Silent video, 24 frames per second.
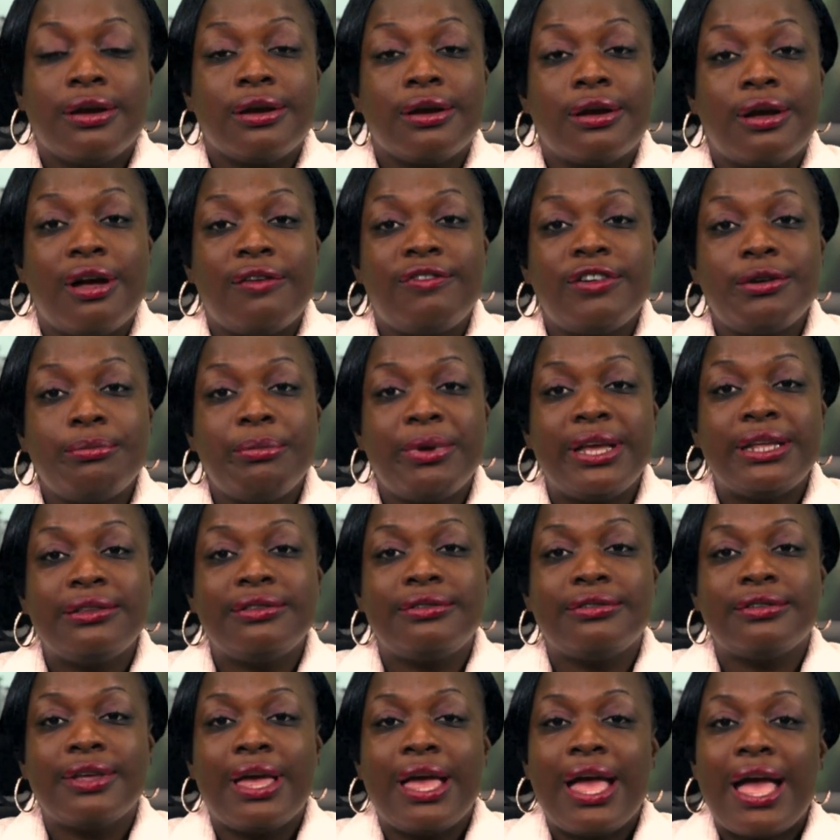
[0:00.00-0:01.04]

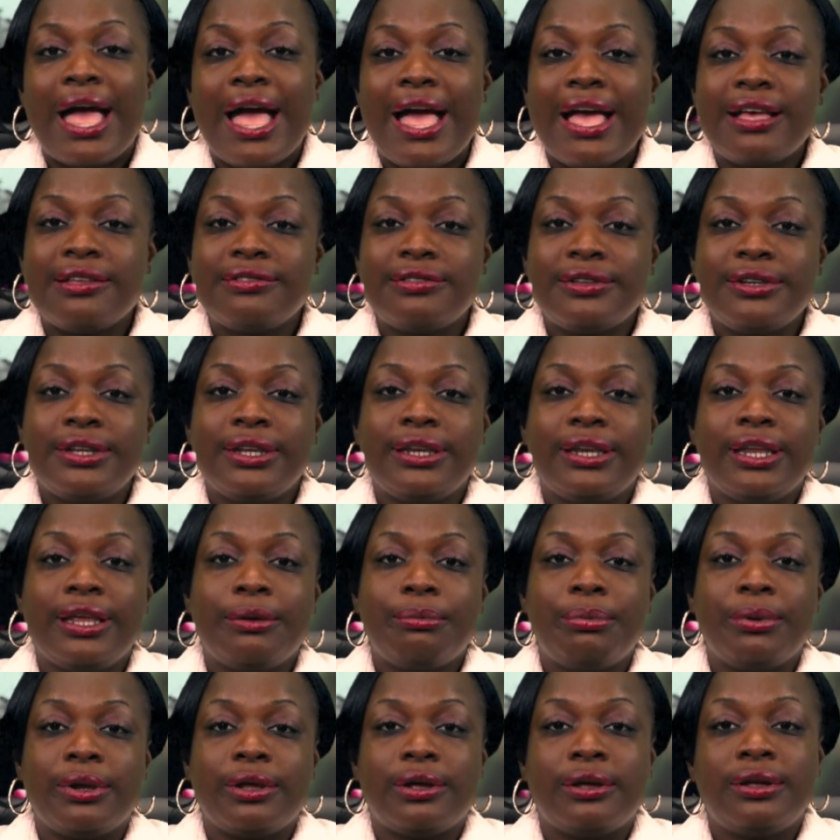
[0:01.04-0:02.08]
Government, as an
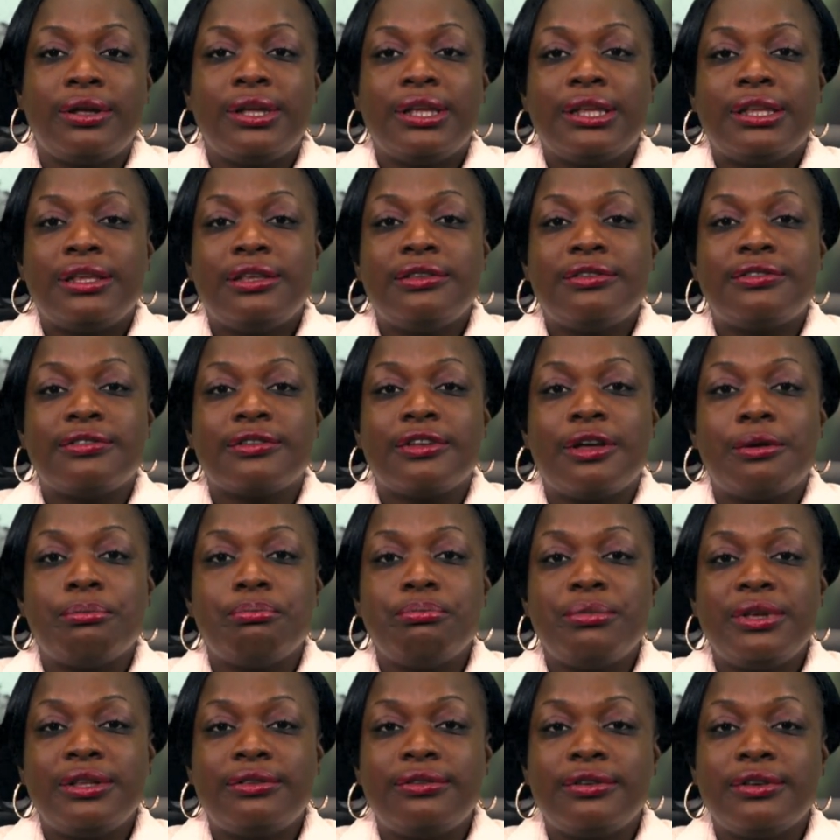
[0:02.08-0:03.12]
enabler, is
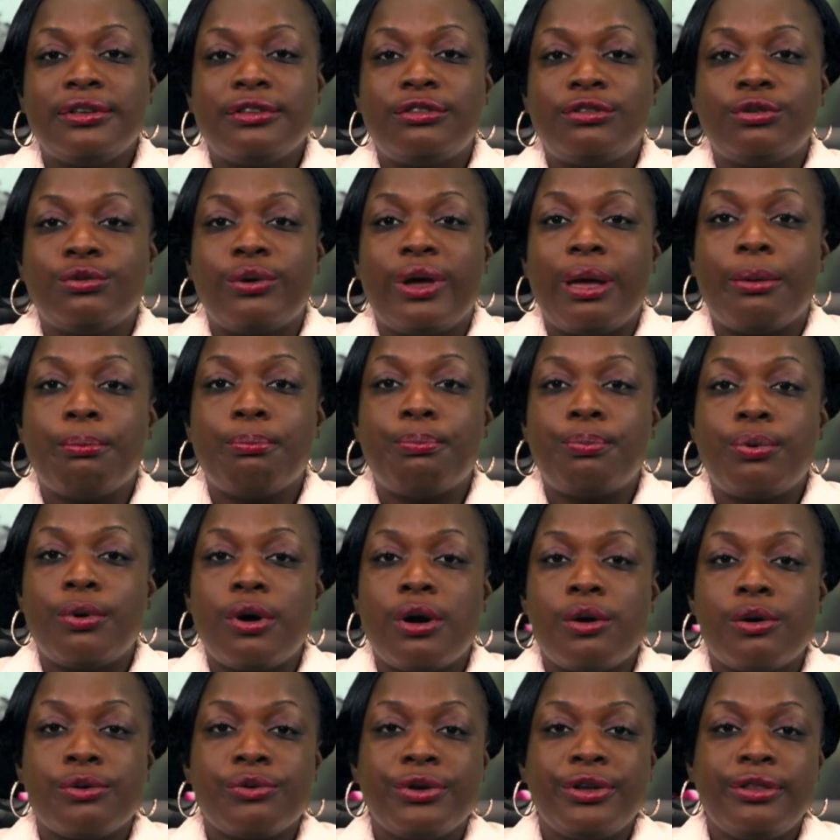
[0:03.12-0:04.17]
committed to
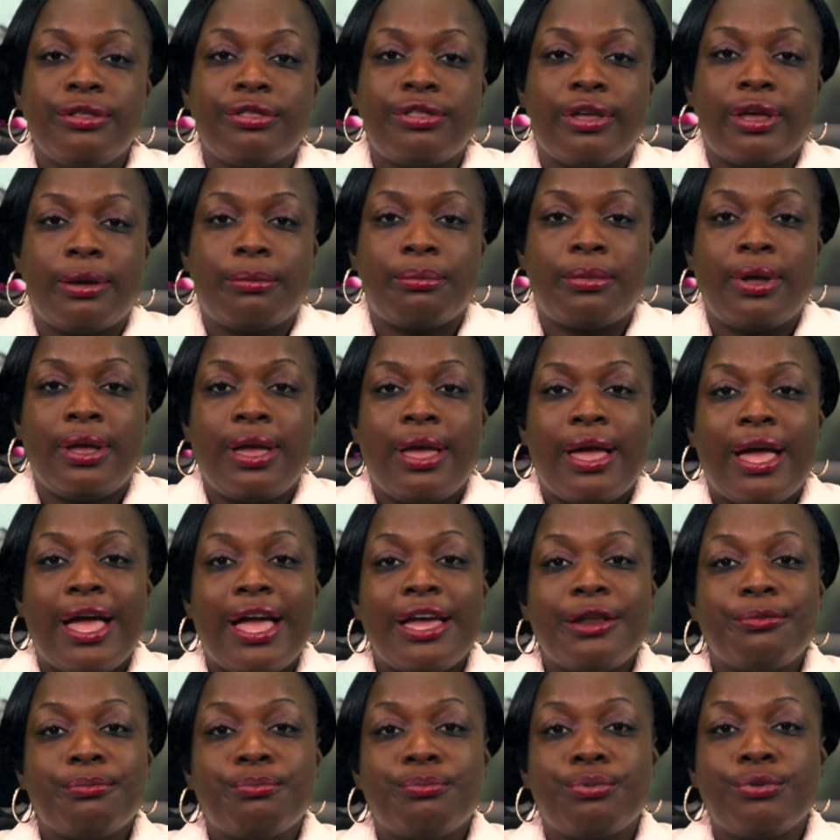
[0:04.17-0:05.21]
empowering them
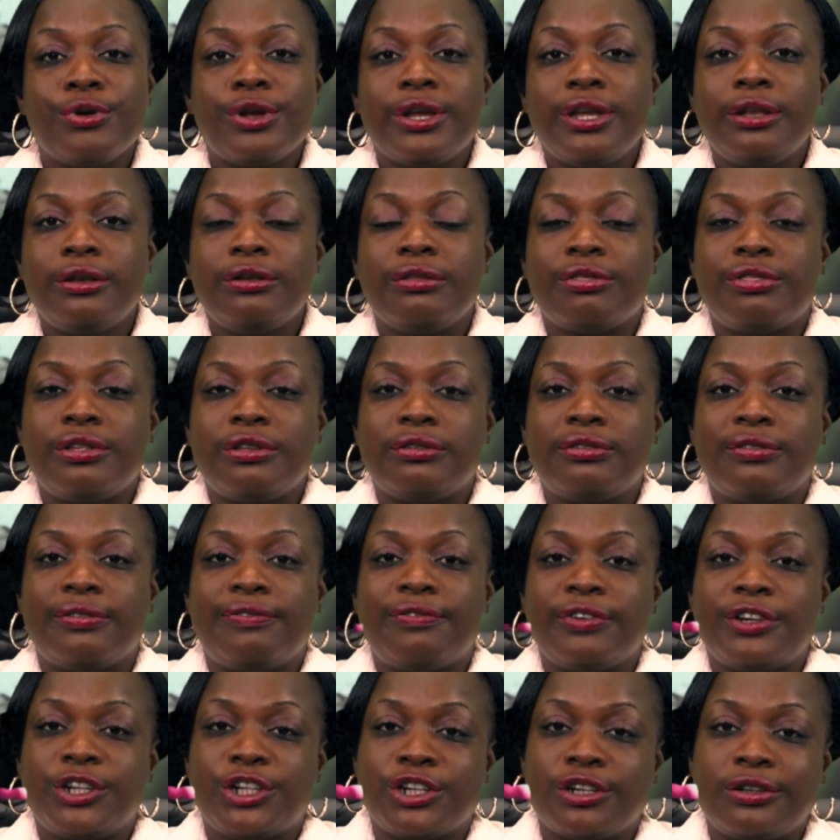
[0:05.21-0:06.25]
and bringing this
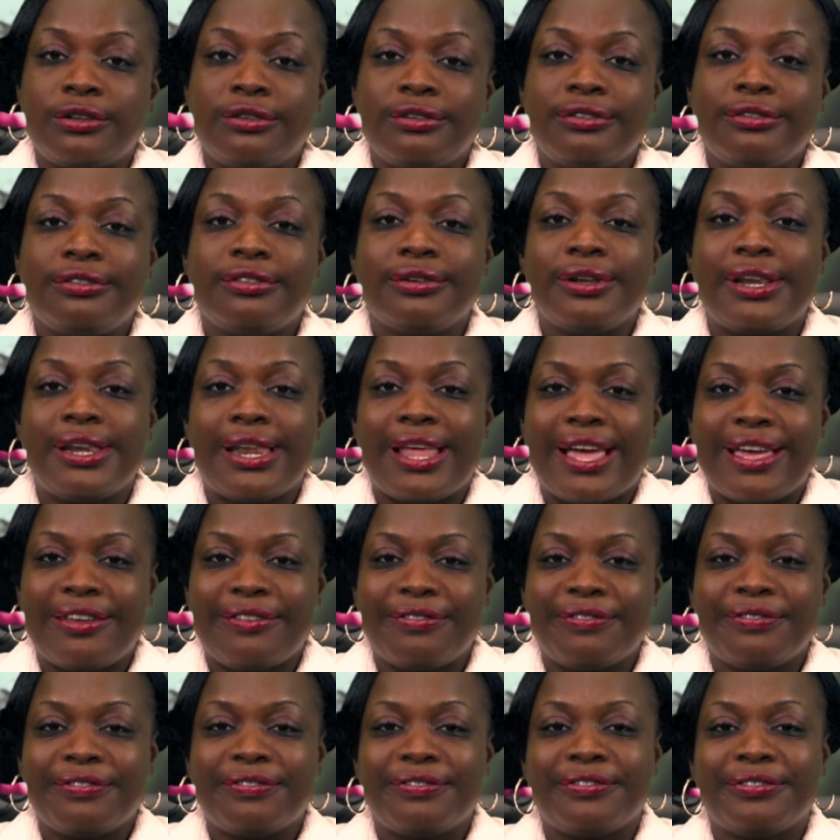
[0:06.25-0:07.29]
vision to
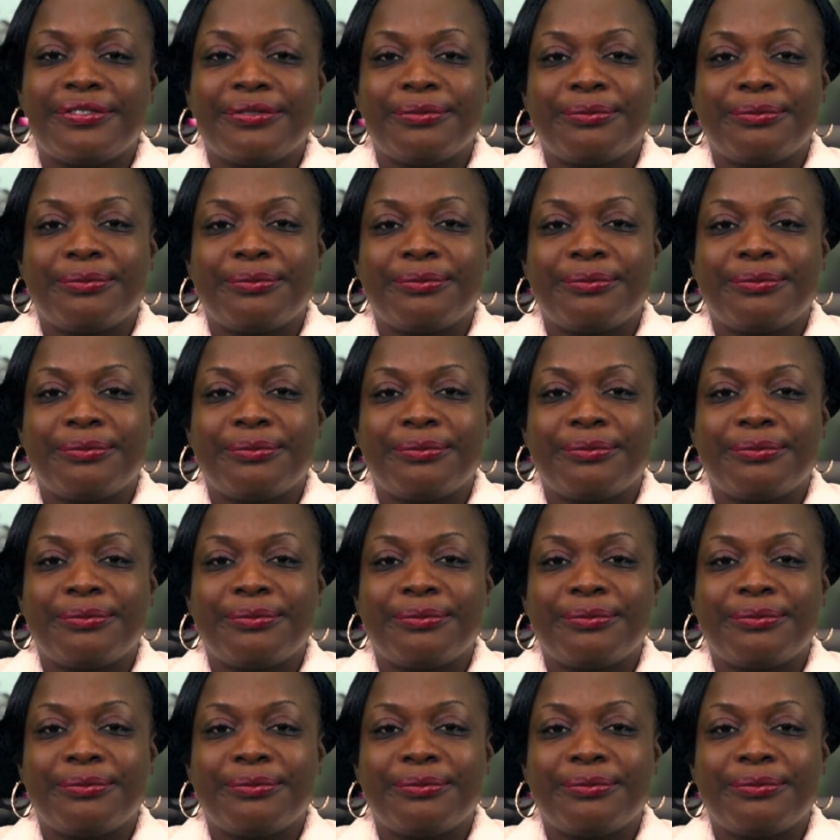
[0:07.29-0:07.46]
life.